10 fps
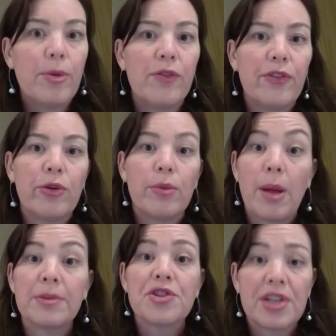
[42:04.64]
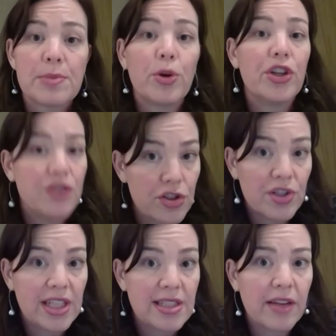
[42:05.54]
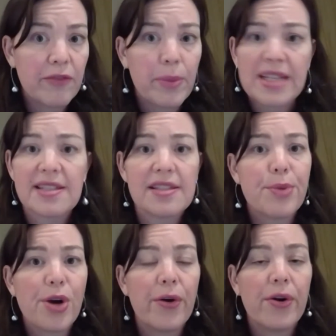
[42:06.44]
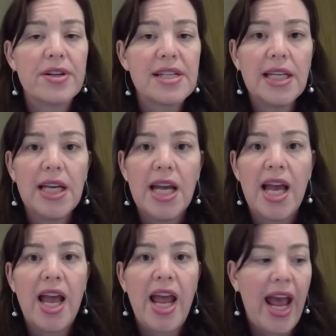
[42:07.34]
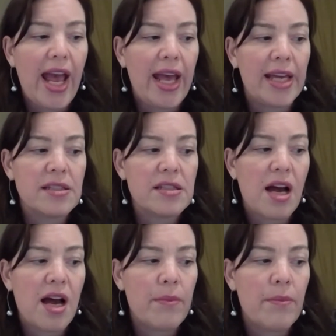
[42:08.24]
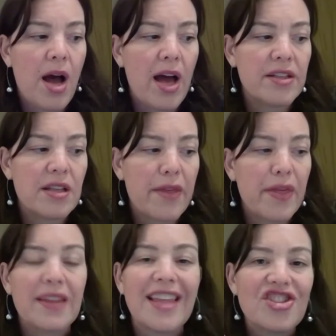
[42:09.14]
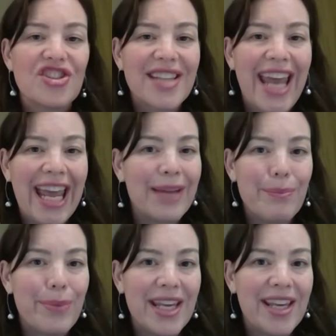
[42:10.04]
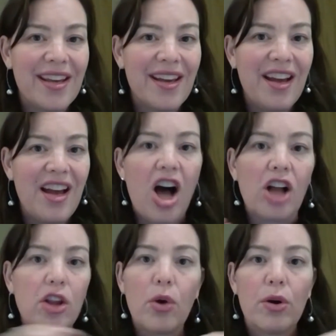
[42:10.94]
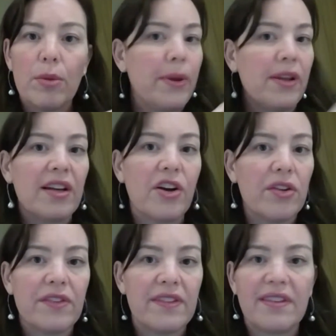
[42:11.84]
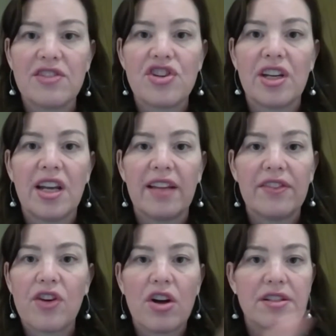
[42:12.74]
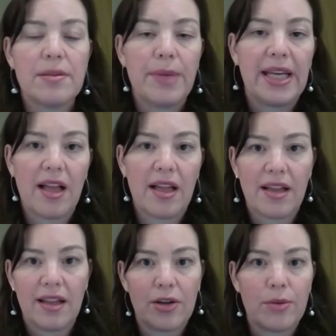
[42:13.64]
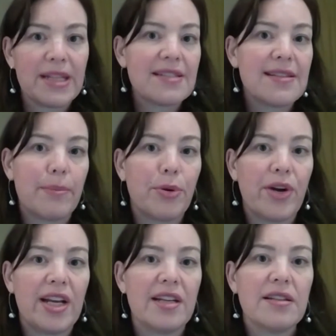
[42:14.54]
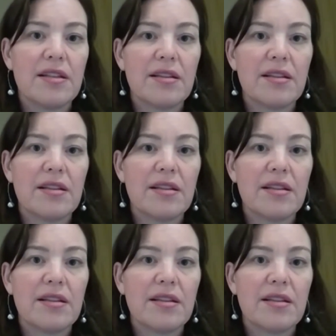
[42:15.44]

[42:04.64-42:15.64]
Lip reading: frequent public transport, you do need to give buses priority. And I think that just can't be a local political decision. It's got to be a little bit separated.